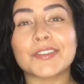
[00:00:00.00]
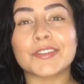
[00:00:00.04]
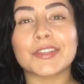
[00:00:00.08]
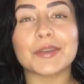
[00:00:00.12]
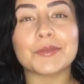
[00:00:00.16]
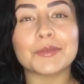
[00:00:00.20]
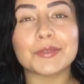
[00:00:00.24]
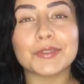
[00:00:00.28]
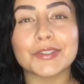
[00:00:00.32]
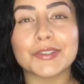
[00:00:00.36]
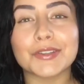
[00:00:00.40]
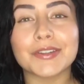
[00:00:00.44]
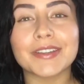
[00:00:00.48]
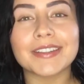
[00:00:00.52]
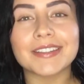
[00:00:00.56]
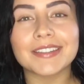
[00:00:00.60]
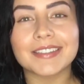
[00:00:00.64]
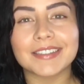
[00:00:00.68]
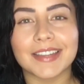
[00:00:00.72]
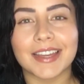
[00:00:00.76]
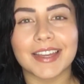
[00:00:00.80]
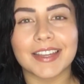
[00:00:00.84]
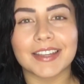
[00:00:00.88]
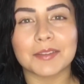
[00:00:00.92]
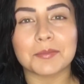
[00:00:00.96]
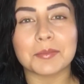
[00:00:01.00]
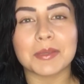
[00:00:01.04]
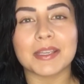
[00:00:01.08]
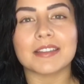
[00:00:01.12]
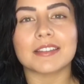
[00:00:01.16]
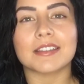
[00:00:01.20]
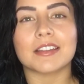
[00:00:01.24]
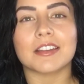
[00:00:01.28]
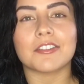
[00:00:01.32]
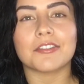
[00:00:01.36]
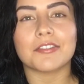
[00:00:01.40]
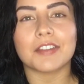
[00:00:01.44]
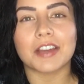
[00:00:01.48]
So I'm so excited
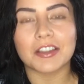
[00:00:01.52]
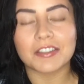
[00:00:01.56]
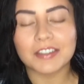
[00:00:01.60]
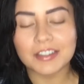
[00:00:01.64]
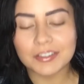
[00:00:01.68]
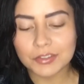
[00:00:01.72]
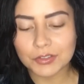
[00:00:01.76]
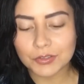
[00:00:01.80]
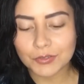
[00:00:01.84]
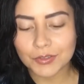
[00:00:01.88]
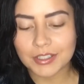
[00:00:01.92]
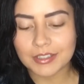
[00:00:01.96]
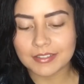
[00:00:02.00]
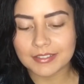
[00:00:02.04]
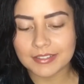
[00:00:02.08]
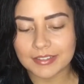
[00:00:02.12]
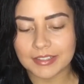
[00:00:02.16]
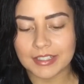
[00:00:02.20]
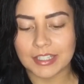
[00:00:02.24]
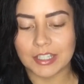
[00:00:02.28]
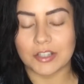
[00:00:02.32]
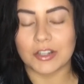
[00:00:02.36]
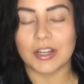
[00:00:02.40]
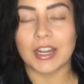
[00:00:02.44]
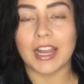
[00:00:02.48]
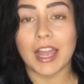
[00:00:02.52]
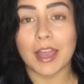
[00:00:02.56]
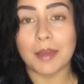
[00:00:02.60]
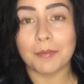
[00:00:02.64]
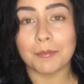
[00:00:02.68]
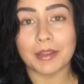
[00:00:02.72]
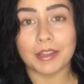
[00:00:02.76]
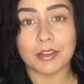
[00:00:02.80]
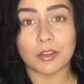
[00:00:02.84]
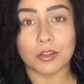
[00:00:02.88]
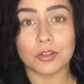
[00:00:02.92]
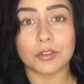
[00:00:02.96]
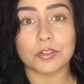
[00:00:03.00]
because I found this new concealer at
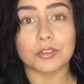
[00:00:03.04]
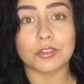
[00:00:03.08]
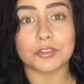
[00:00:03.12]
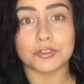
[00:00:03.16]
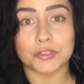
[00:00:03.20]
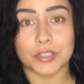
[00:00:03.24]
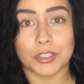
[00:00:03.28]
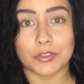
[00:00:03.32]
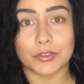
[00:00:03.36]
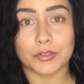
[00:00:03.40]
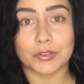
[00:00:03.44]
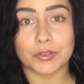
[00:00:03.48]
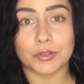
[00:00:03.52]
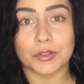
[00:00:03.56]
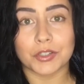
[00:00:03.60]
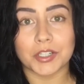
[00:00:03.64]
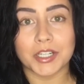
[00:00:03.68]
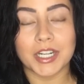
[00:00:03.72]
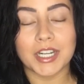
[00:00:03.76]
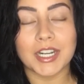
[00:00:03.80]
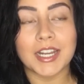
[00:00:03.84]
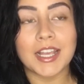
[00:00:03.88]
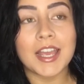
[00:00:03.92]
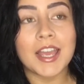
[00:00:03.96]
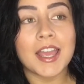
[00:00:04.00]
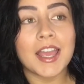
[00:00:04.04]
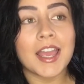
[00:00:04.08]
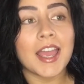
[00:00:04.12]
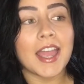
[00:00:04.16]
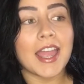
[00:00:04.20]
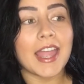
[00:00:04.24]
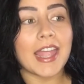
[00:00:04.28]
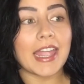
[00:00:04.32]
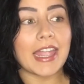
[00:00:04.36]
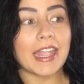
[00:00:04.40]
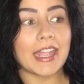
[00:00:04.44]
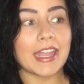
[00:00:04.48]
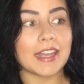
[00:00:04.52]
my local drugstore,
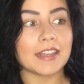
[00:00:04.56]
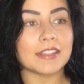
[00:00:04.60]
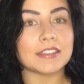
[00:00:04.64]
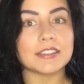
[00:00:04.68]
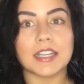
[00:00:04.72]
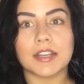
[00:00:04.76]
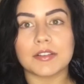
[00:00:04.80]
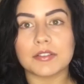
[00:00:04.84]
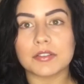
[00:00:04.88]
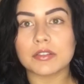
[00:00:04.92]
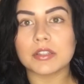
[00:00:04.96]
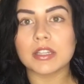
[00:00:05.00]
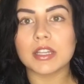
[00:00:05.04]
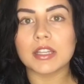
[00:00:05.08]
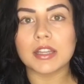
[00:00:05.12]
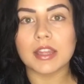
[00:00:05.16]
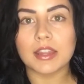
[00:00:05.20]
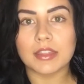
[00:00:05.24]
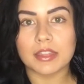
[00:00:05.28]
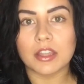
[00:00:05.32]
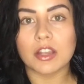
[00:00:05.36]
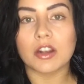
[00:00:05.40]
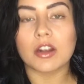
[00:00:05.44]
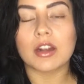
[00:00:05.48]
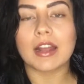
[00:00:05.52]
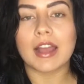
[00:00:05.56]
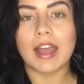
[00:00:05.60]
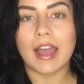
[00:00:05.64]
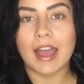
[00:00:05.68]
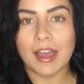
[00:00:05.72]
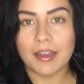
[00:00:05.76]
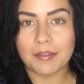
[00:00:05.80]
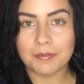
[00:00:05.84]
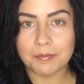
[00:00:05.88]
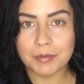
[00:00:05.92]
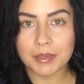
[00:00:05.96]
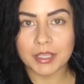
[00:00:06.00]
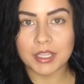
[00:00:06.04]
and I've seen that there
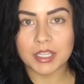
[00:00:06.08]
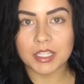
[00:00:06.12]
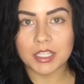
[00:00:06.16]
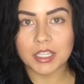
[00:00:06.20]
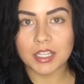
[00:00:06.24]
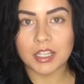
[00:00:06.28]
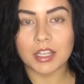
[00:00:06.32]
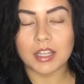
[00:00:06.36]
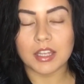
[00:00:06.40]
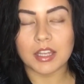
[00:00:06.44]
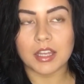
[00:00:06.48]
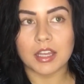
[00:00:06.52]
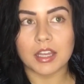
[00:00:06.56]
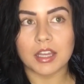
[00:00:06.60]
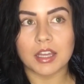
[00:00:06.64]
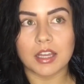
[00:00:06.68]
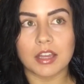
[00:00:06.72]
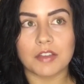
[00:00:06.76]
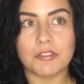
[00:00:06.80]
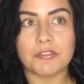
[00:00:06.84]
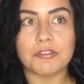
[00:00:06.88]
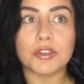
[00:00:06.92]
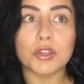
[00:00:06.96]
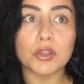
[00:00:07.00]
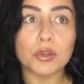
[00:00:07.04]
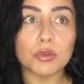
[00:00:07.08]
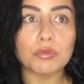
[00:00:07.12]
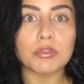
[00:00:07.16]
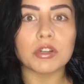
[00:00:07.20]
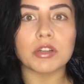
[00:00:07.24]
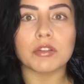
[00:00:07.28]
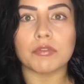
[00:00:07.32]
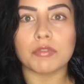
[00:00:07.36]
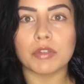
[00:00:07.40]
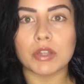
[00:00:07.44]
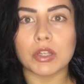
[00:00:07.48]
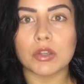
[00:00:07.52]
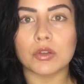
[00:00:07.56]
have been a few
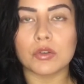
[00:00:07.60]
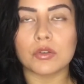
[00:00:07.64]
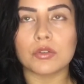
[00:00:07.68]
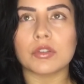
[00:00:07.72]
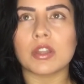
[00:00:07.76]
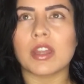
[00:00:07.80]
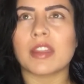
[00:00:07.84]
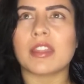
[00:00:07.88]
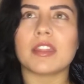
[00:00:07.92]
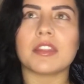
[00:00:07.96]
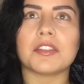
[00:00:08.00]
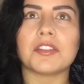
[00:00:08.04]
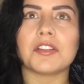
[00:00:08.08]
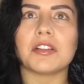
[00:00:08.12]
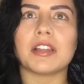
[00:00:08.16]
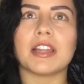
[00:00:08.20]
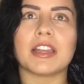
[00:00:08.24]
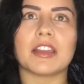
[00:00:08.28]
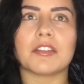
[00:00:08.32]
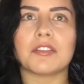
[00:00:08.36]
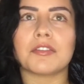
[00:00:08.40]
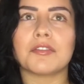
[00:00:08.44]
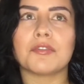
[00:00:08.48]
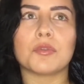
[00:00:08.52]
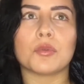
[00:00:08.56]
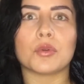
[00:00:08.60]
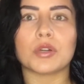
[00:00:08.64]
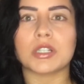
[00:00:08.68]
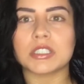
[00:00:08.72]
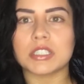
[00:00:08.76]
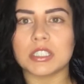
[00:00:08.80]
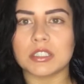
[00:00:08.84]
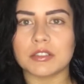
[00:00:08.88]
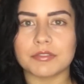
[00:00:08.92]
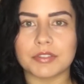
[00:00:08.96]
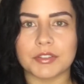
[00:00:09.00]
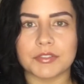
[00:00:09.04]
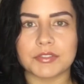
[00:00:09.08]
reviews. I think there are like
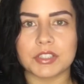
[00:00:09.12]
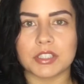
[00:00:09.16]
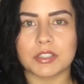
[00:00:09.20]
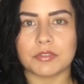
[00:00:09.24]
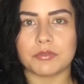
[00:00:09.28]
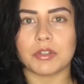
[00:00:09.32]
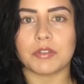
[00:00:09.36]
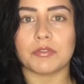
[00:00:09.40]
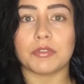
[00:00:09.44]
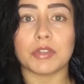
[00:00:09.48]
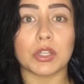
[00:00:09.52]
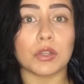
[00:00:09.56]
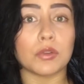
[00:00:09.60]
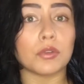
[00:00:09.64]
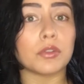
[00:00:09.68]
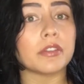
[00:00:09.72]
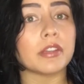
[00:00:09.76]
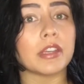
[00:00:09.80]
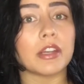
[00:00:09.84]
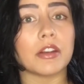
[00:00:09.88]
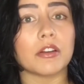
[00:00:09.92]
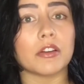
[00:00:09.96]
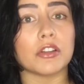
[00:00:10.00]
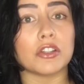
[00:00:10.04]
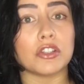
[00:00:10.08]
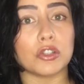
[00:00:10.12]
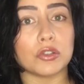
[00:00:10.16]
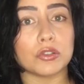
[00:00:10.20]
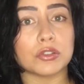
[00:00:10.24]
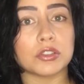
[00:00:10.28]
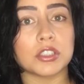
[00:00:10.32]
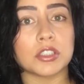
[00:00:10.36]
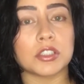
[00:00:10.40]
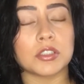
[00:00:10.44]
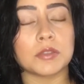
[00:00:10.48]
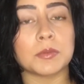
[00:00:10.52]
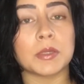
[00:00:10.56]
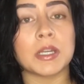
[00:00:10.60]
14-15 reviews here on
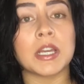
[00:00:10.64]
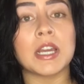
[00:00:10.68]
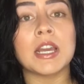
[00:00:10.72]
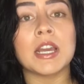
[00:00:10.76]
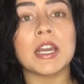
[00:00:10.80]
YouTube,